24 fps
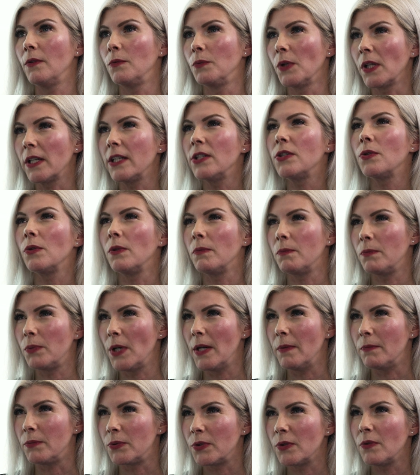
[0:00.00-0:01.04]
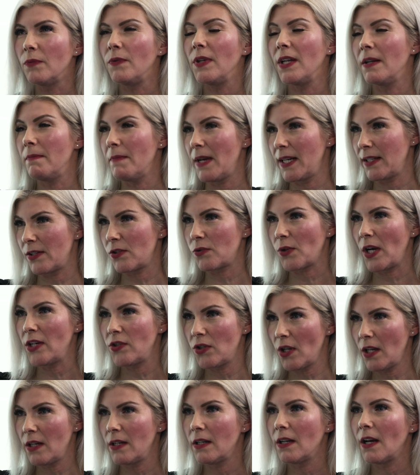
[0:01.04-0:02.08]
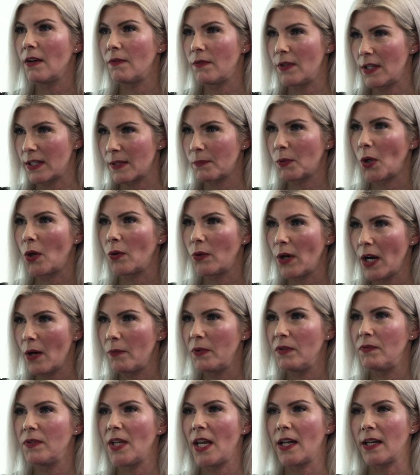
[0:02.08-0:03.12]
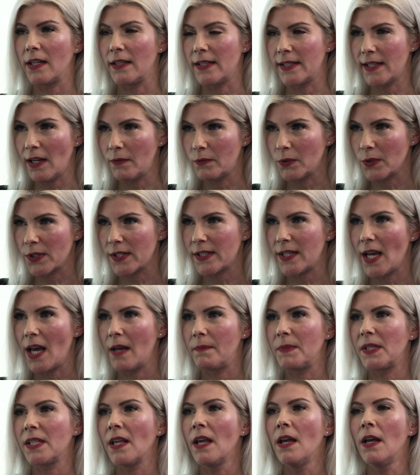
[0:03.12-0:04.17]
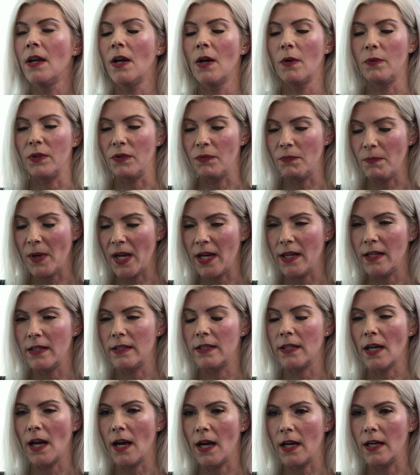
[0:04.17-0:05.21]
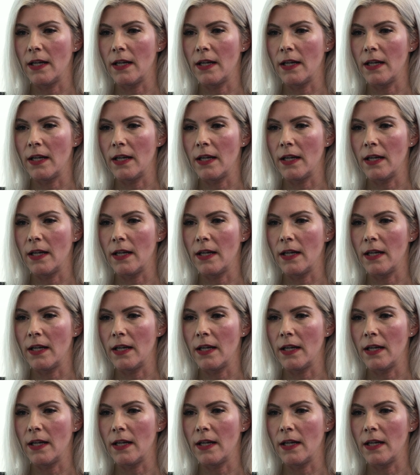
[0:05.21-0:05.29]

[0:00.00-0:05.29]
really to improve the administration of this program. We've taken several steps. We've made